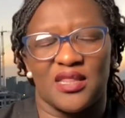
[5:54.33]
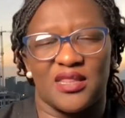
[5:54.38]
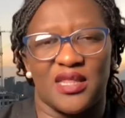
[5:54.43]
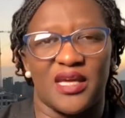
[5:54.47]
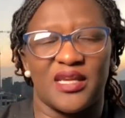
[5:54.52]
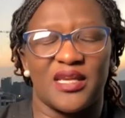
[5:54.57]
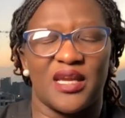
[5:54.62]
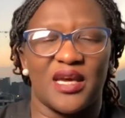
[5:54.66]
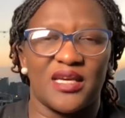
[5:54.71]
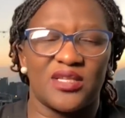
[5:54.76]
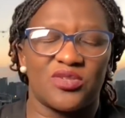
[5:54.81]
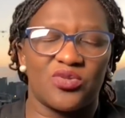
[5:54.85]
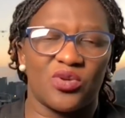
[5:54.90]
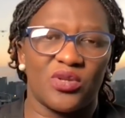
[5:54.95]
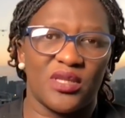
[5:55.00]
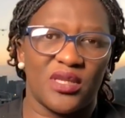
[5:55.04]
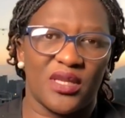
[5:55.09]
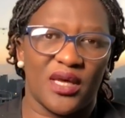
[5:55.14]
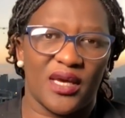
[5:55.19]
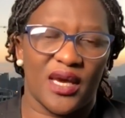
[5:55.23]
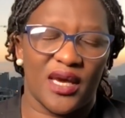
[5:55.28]
then it
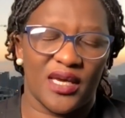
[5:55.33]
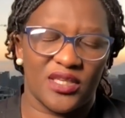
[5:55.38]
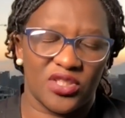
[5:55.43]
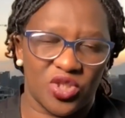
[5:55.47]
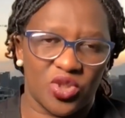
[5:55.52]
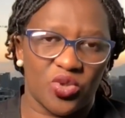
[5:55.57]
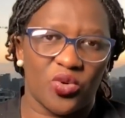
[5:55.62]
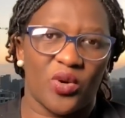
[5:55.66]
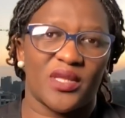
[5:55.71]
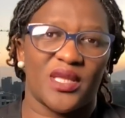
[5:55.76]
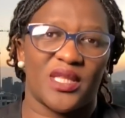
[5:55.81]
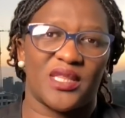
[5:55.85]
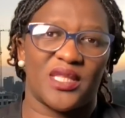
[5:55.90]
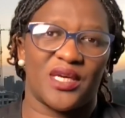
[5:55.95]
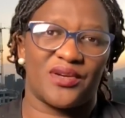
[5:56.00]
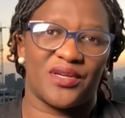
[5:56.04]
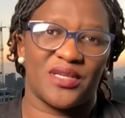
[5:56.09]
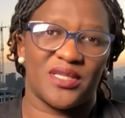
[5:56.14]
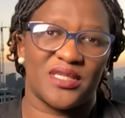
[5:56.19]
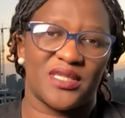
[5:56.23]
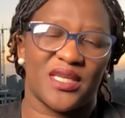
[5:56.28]
will ensure that
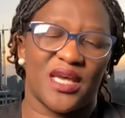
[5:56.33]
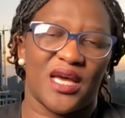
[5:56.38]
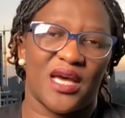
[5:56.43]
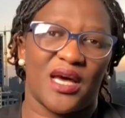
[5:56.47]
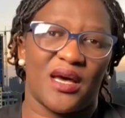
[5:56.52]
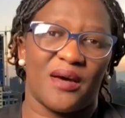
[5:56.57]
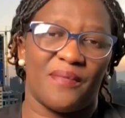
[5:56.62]
there is